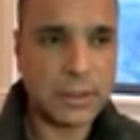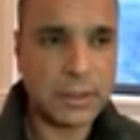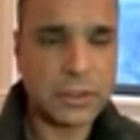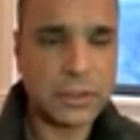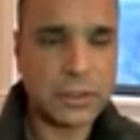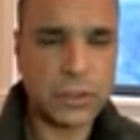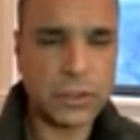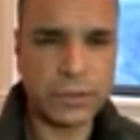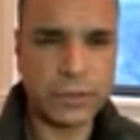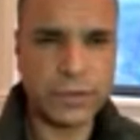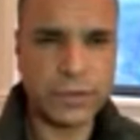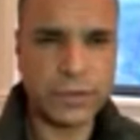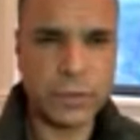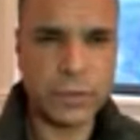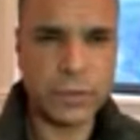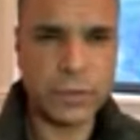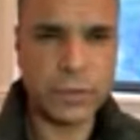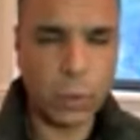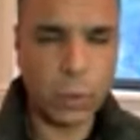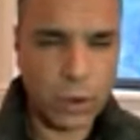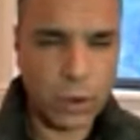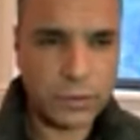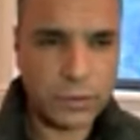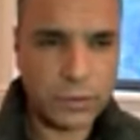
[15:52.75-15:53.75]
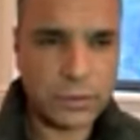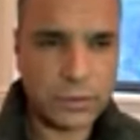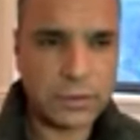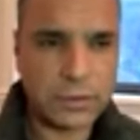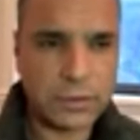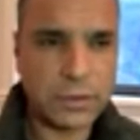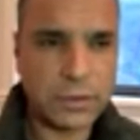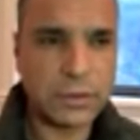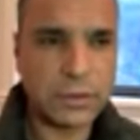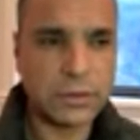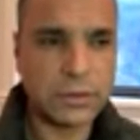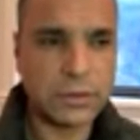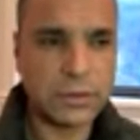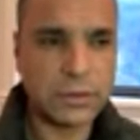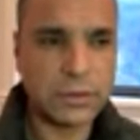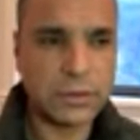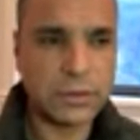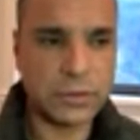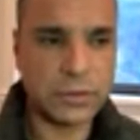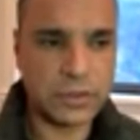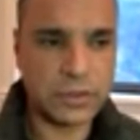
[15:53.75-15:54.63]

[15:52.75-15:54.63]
So if you want to